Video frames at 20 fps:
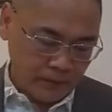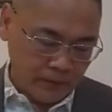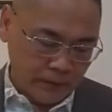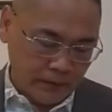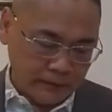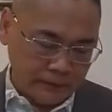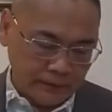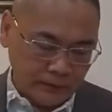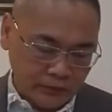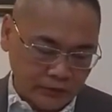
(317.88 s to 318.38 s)

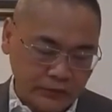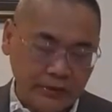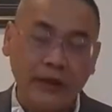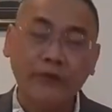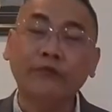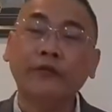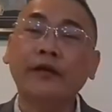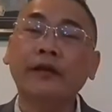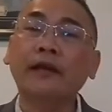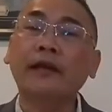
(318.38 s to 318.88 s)
The
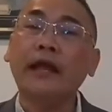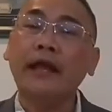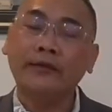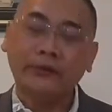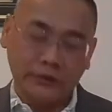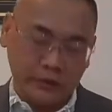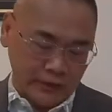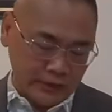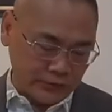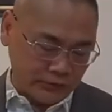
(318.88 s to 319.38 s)
7
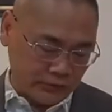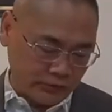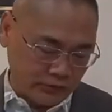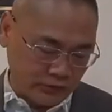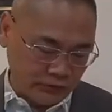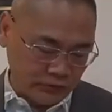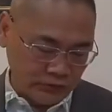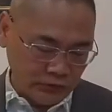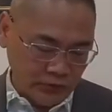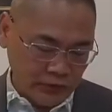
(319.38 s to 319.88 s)

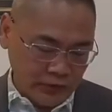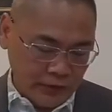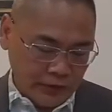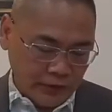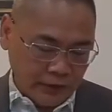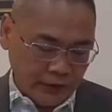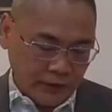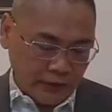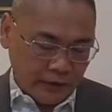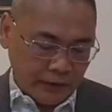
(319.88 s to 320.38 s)
letters
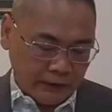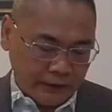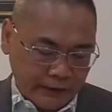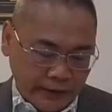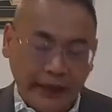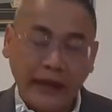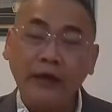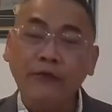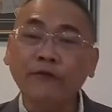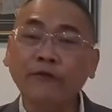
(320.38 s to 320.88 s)

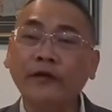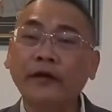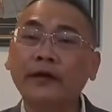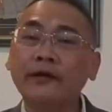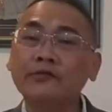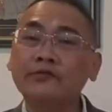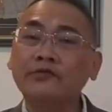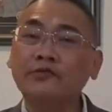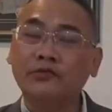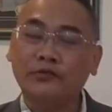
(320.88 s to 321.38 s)
gave
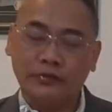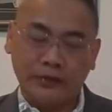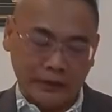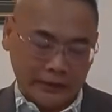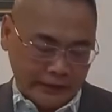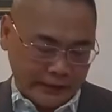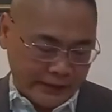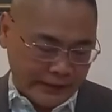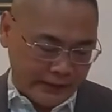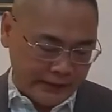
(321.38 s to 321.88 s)
us the
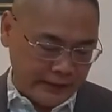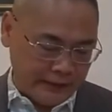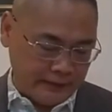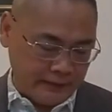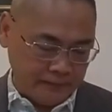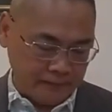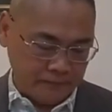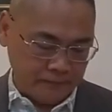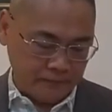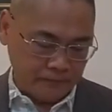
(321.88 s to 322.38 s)

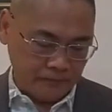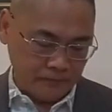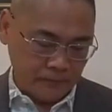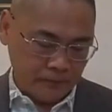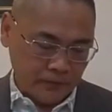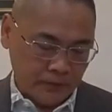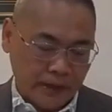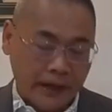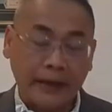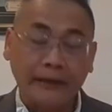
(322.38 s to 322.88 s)
key,
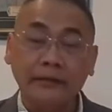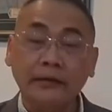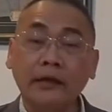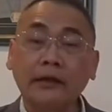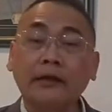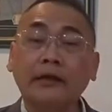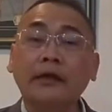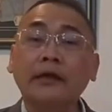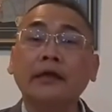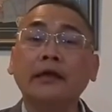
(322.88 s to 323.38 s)
and the
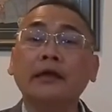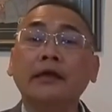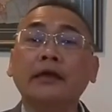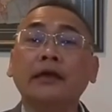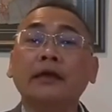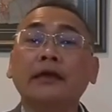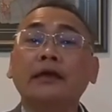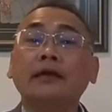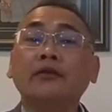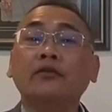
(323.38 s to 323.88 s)

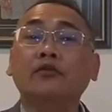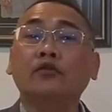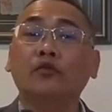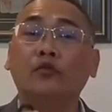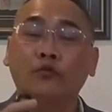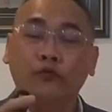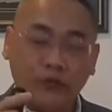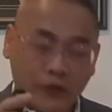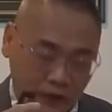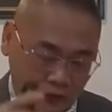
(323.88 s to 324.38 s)
key
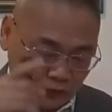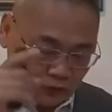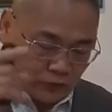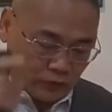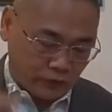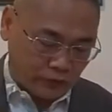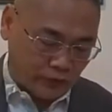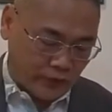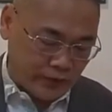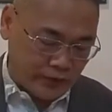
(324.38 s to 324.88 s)
to
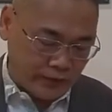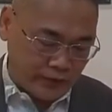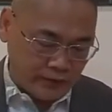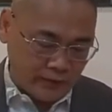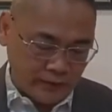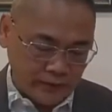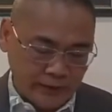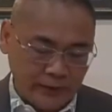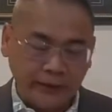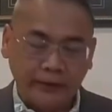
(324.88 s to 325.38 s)

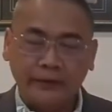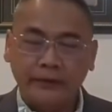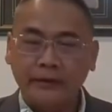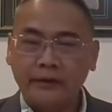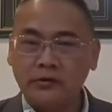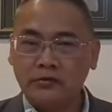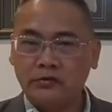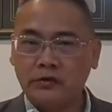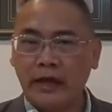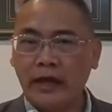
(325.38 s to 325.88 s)
victory
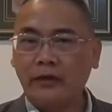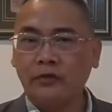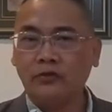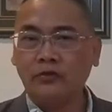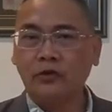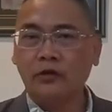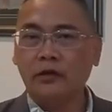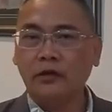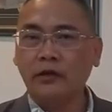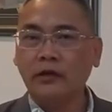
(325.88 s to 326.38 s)
is
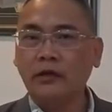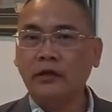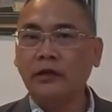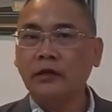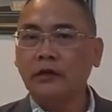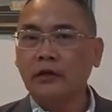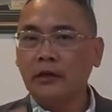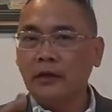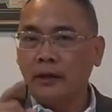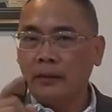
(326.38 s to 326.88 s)

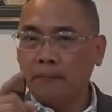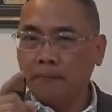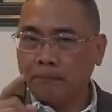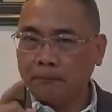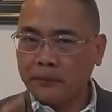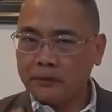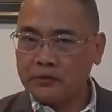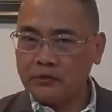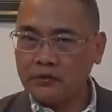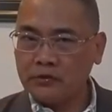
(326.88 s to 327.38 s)
actually
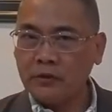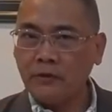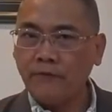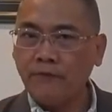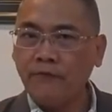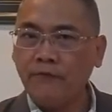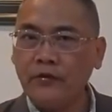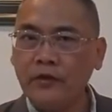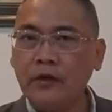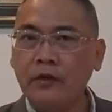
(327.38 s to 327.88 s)

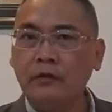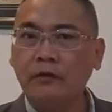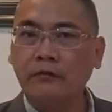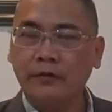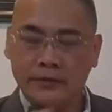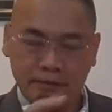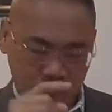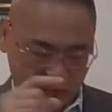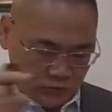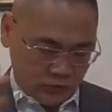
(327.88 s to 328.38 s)

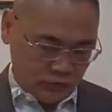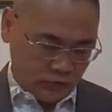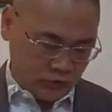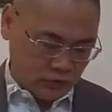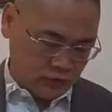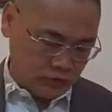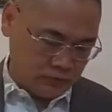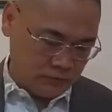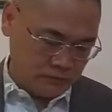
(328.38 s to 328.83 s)
perseverance.